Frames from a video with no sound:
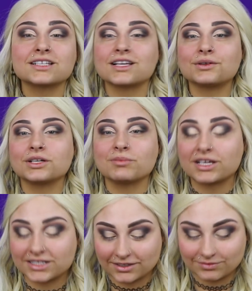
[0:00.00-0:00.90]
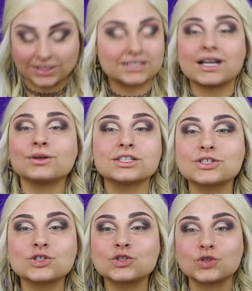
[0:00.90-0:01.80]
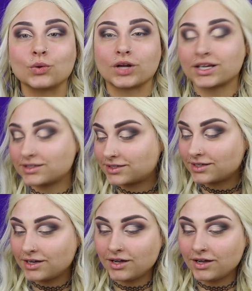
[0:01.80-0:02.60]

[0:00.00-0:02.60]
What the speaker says: They sounded amazing. They sounded so nice.